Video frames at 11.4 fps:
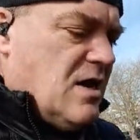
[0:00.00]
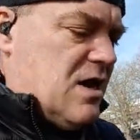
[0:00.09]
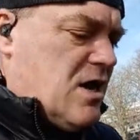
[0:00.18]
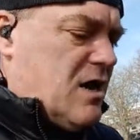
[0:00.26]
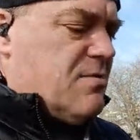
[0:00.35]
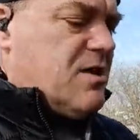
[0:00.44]

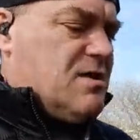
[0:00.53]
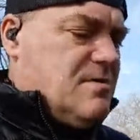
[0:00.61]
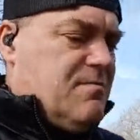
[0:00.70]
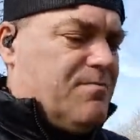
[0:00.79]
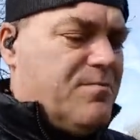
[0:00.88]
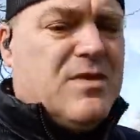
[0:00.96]

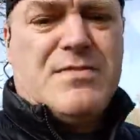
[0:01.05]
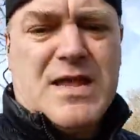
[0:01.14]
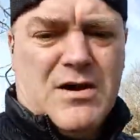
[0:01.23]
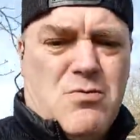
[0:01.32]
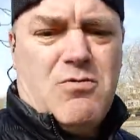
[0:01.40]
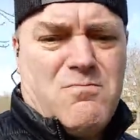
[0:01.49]

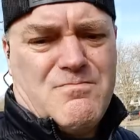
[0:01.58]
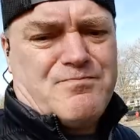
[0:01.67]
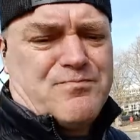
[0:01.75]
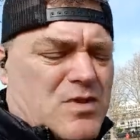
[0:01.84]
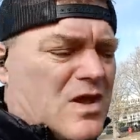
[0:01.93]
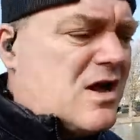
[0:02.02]
Now,
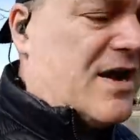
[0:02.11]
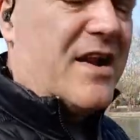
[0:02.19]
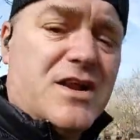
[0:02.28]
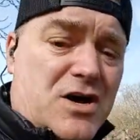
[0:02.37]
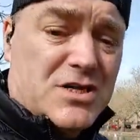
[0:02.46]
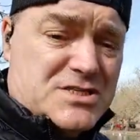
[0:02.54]
I
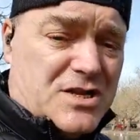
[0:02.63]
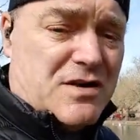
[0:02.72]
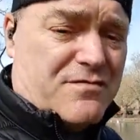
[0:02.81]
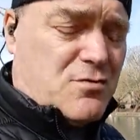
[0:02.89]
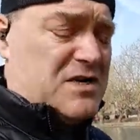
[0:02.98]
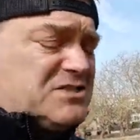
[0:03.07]
didn't ask
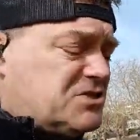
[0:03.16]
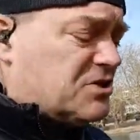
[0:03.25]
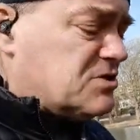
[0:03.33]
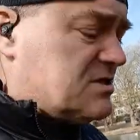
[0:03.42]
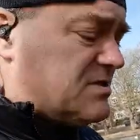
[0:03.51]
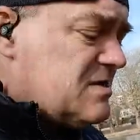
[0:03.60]
enough
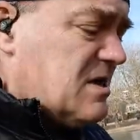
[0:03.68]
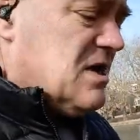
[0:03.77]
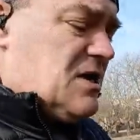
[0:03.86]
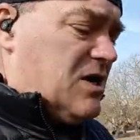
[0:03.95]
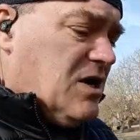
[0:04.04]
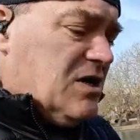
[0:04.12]
questions,
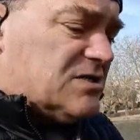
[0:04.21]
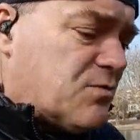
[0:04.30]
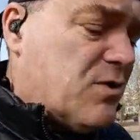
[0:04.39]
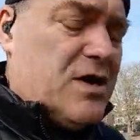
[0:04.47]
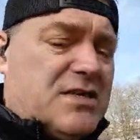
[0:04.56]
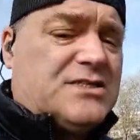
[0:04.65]
so
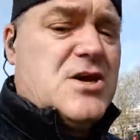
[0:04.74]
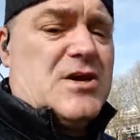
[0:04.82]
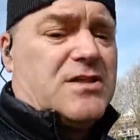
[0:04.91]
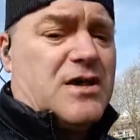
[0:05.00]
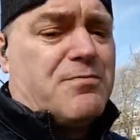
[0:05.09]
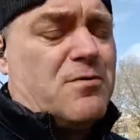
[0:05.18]
when I
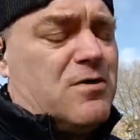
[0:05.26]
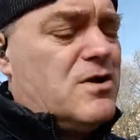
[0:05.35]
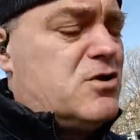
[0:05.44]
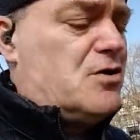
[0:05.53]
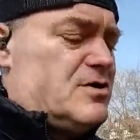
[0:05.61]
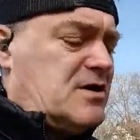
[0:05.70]
turned up at
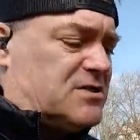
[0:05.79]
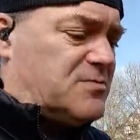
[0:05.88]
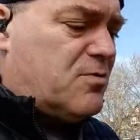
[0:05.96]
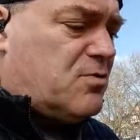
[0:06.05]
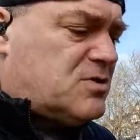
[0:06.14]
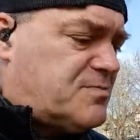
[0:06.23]
Luton
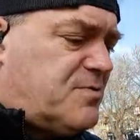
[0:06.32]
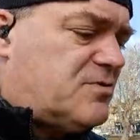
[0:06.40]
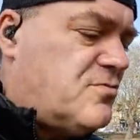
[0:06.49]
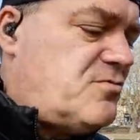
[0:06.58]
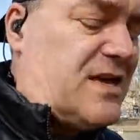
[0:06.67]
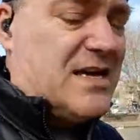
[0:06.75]
Dunstable
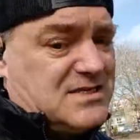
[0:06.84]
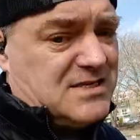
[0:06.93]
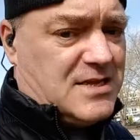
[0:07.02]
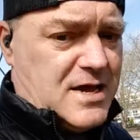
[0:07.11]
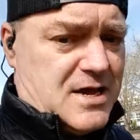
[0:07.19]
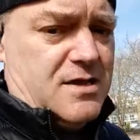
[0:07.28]
Hospital
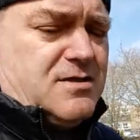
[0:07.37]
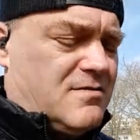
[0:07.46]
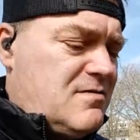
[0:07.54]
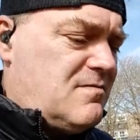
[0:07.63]
yesterday,